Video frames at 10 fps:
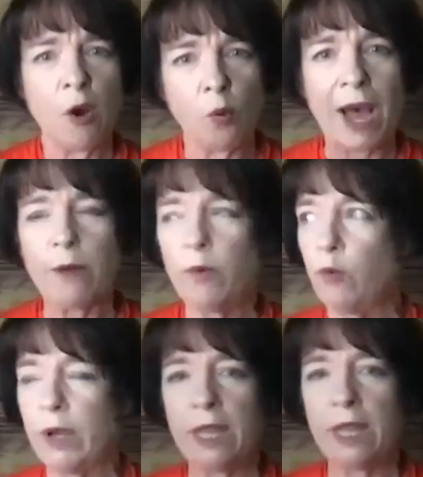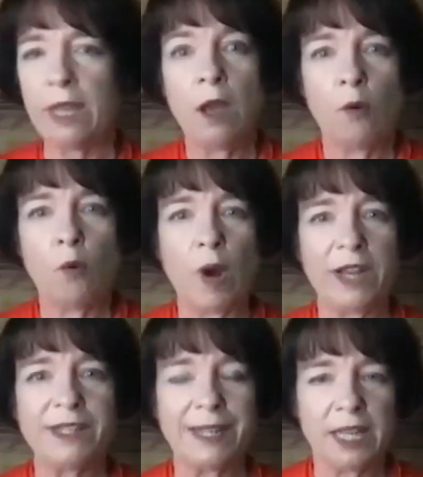why would we
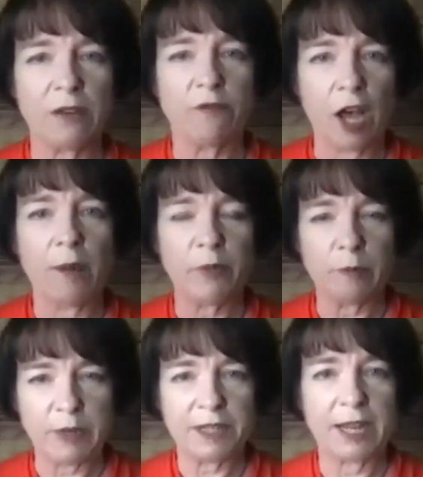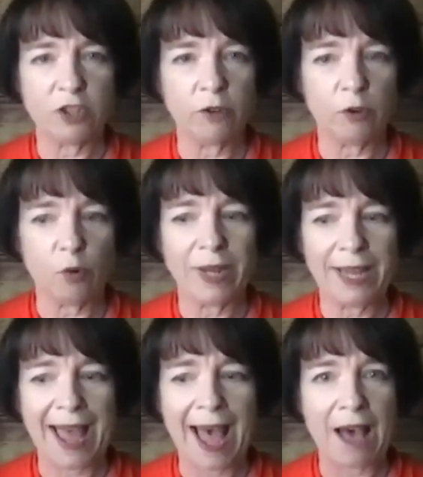want to give up the potential that we
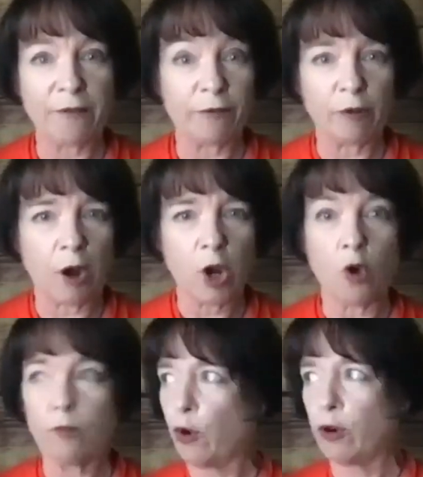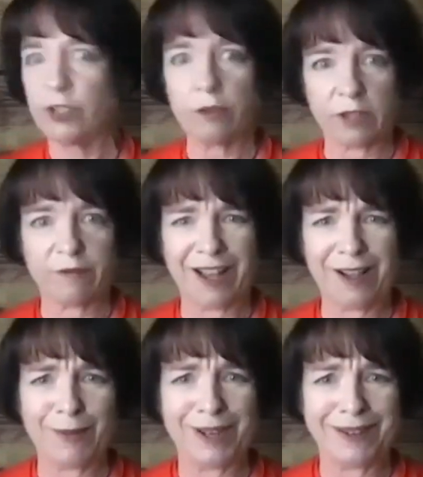have for our own personal
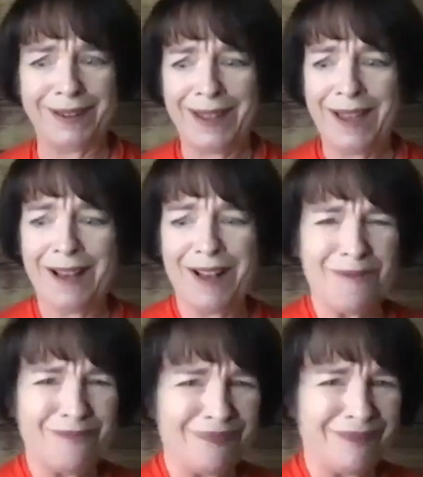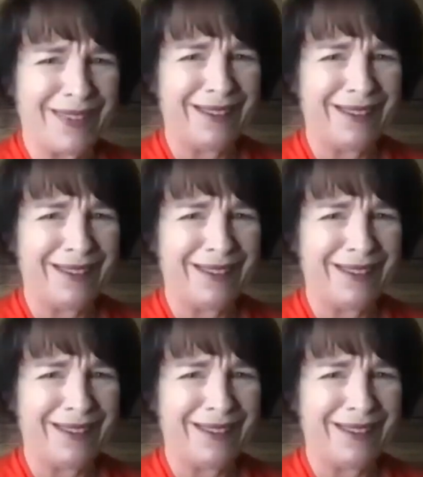development um,